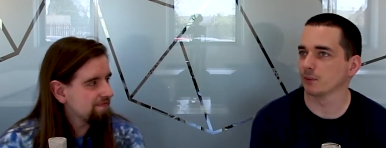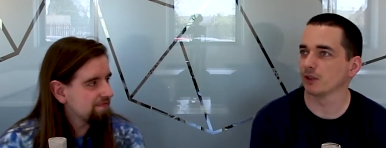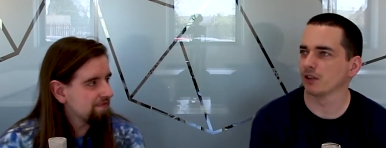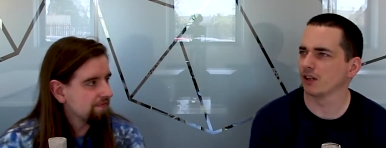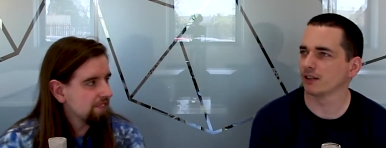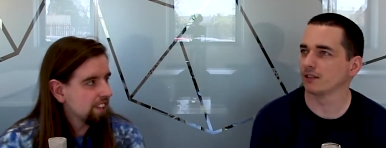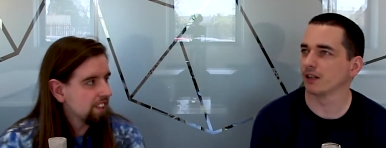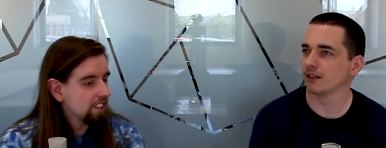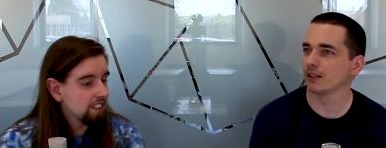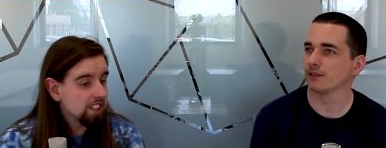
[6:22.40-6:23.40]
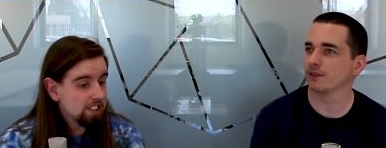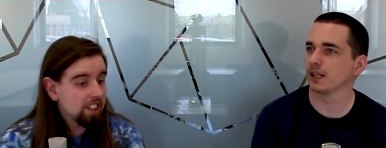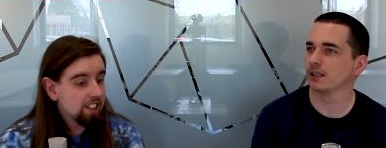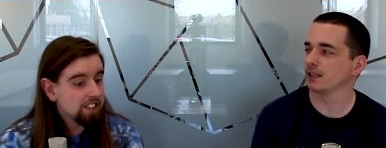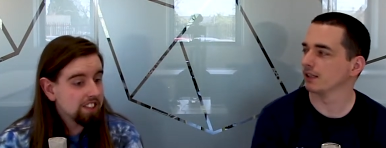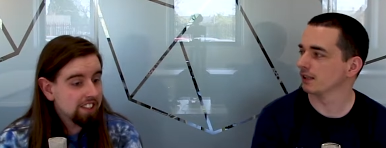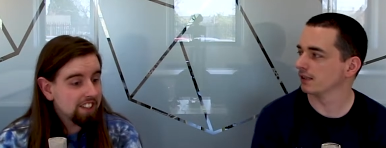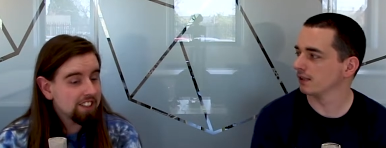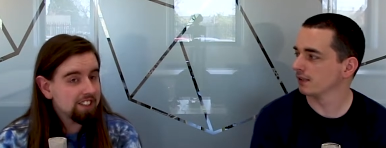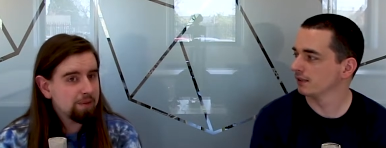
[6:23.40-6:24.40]
Speaker 1: The one that I, I think
Speaker 2: it's, yeah, it's, is...
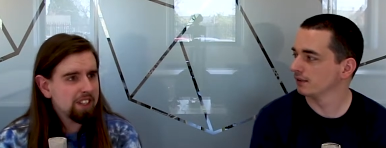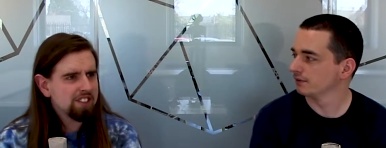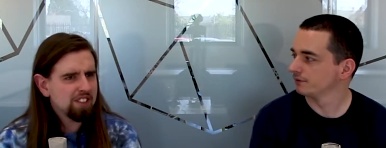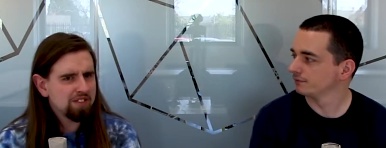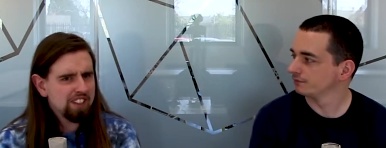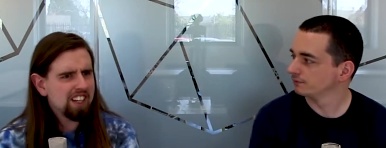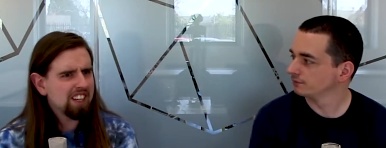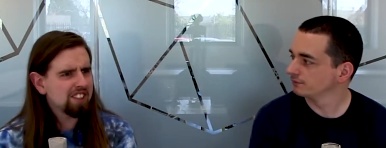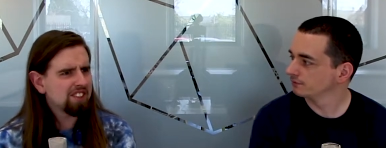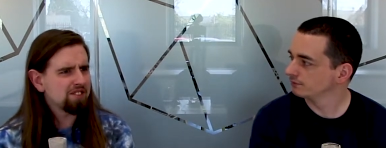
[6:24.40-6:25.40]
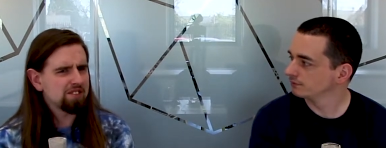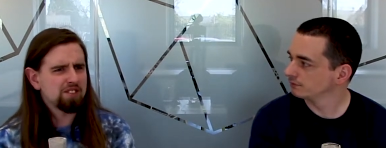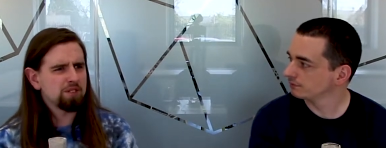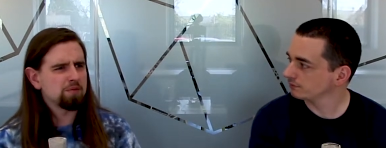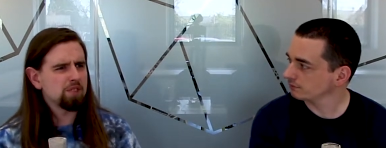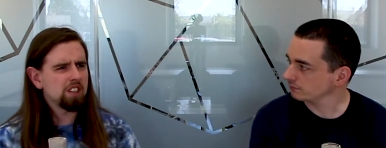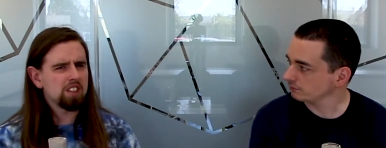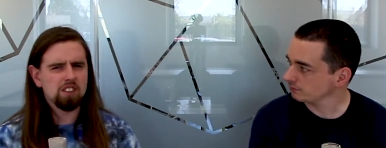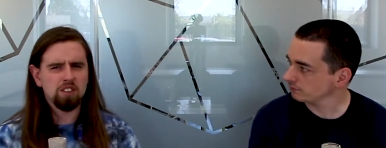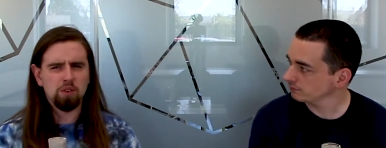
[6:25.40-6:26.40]
it's based off that and some uh,
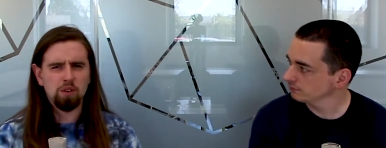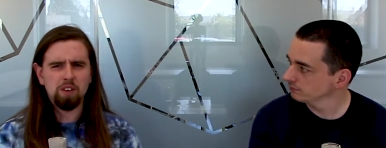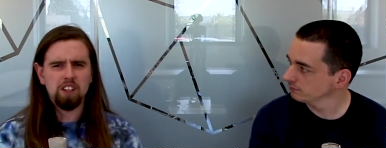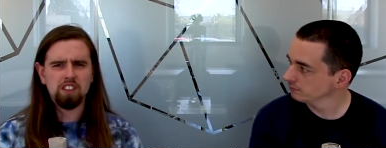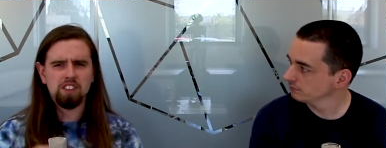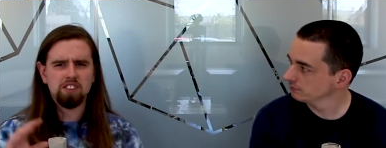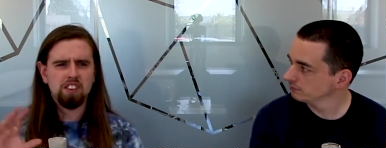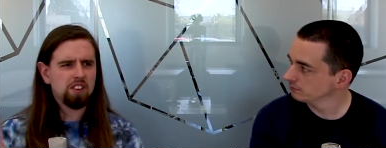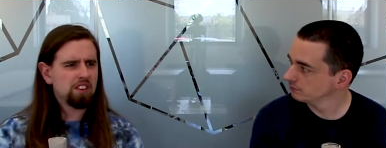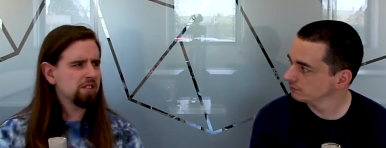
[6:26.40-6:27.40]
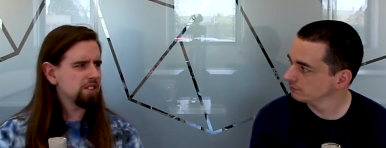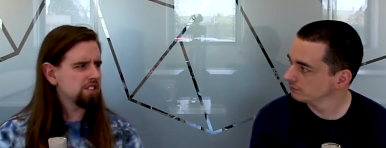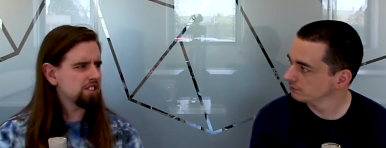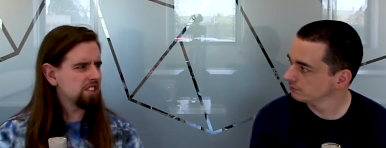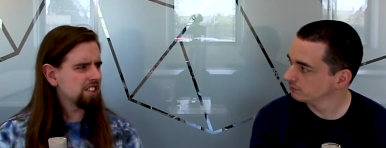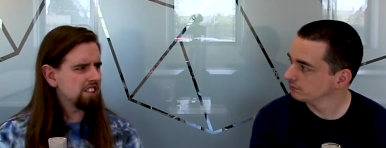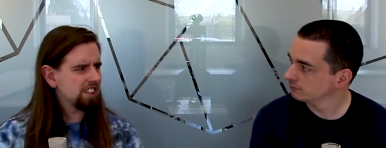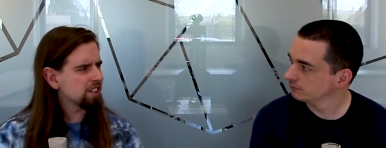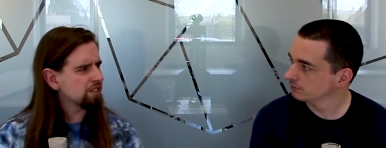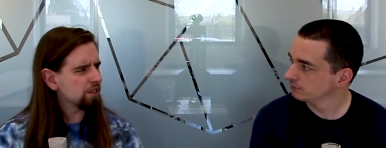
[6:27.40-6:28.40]
the Orwellian theory, which is nineteen
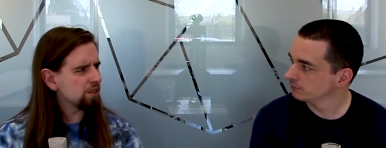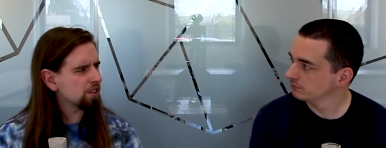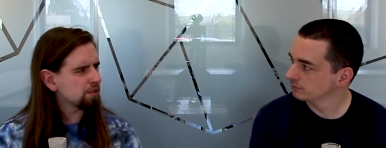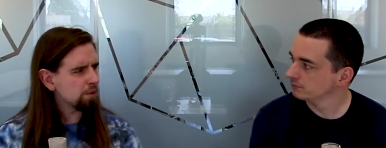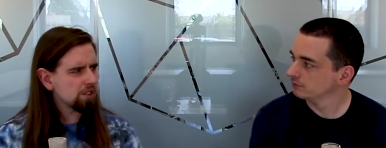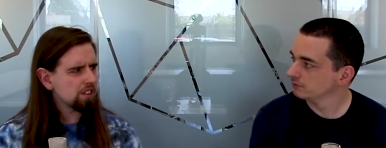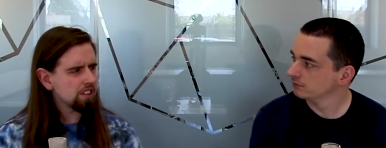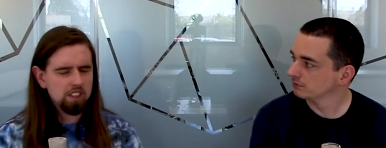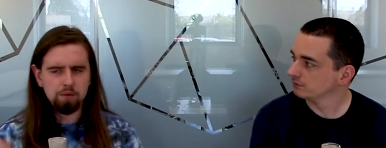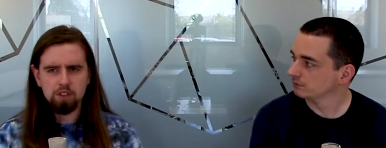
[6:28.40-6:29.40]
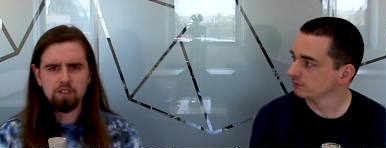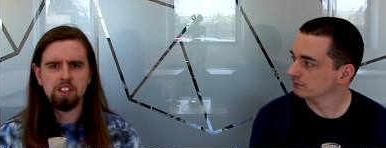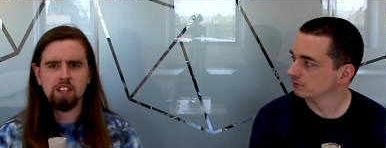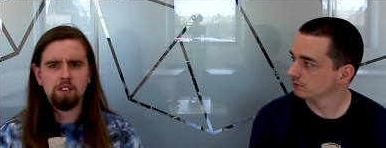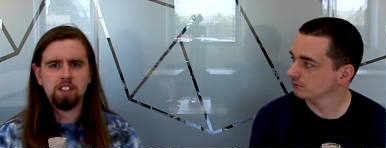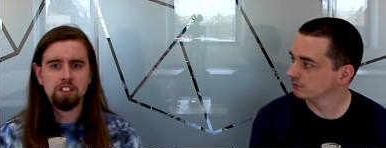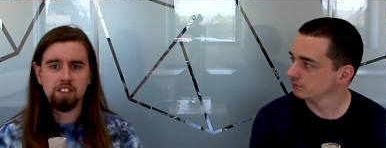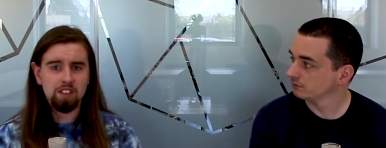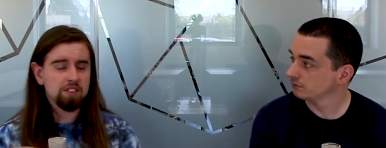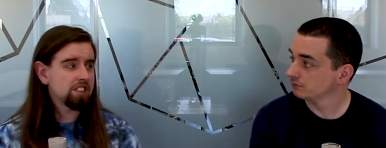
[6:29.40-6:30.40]
eighty-four, his book, and like a mm. movie adaptation.
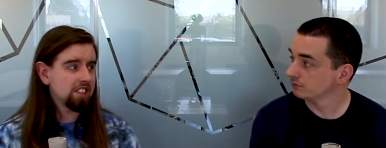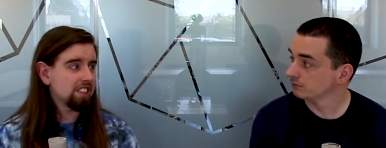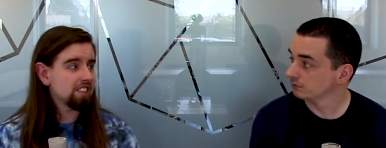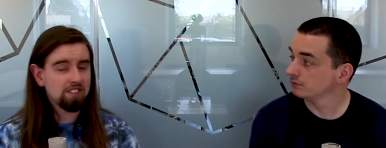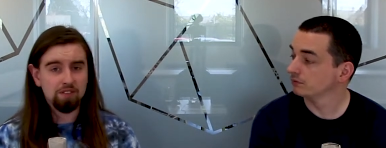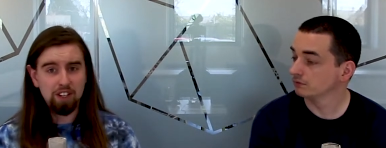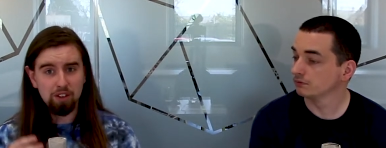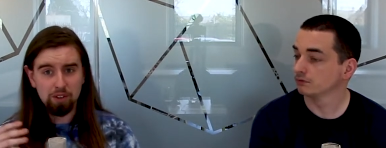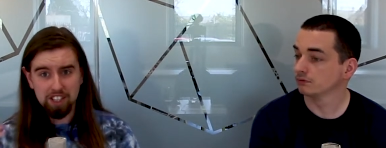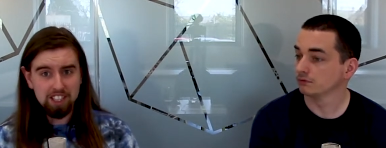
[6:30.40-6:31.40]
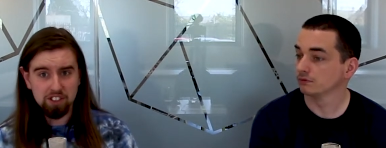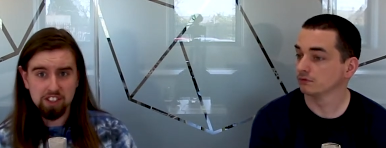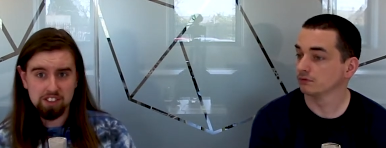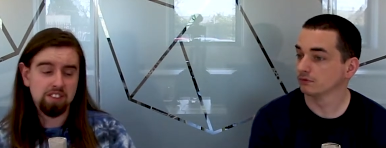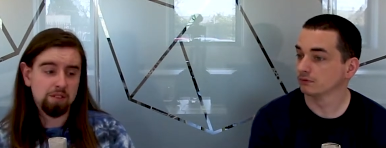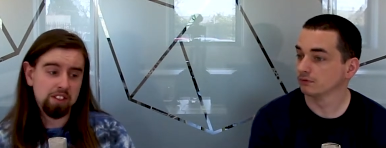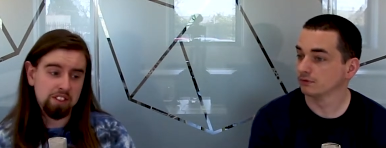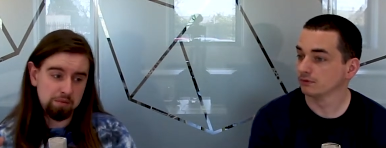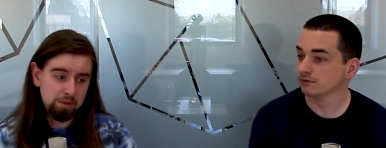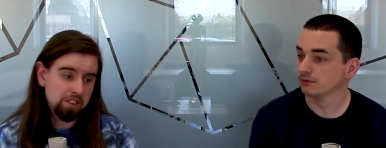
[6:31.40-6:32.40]
Haven't seen it. I'm now really interested to
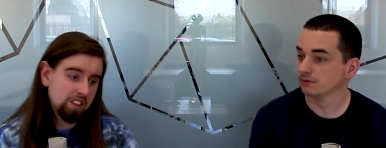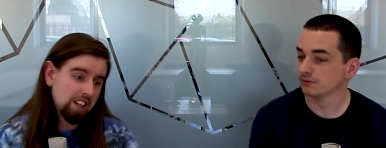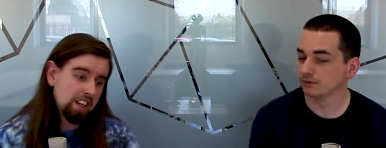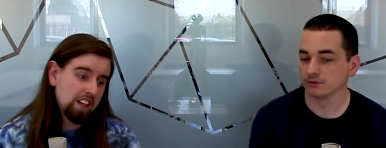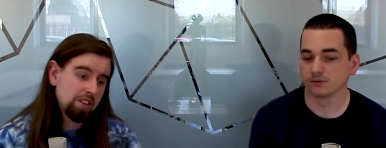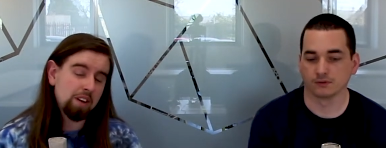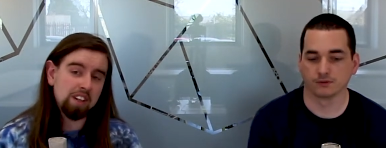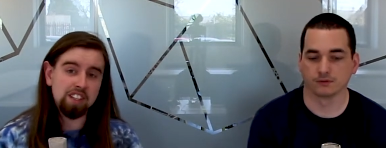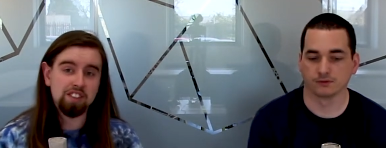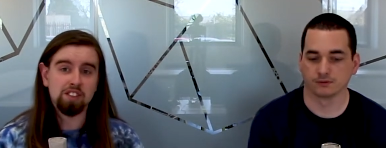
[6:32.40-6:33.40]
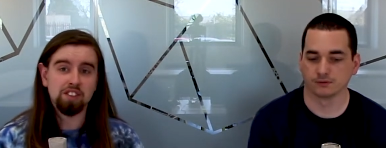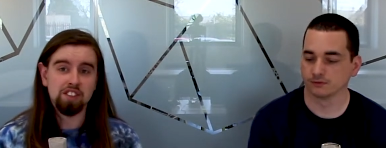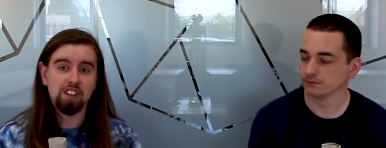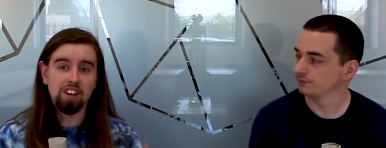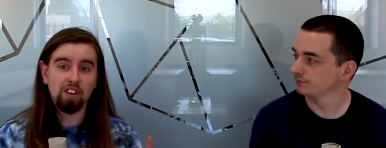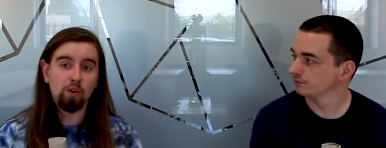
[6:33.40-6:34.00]
watch it, but apparently it's considered an